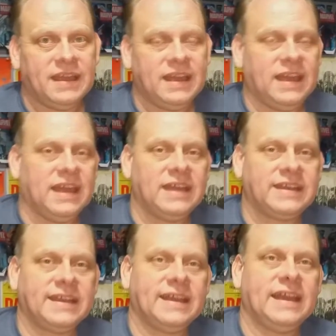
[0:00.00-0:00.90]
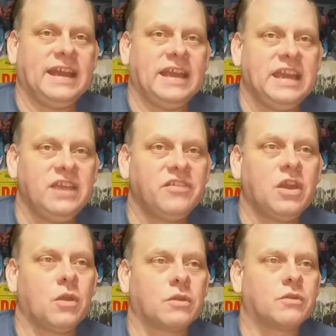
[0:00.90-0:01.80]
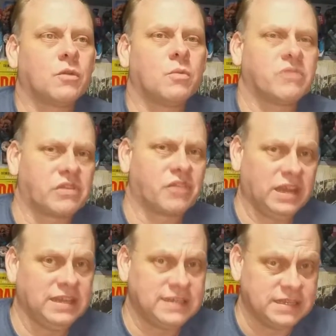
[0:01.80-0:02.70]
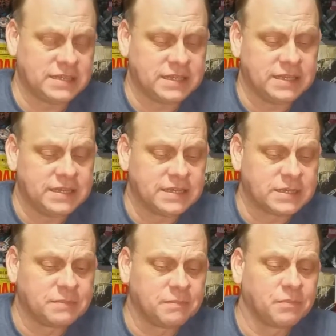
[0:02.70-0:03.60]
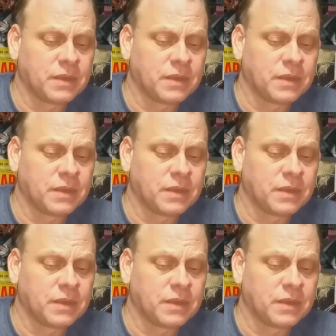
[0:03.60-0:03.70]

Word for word: And his character was a scientist in this.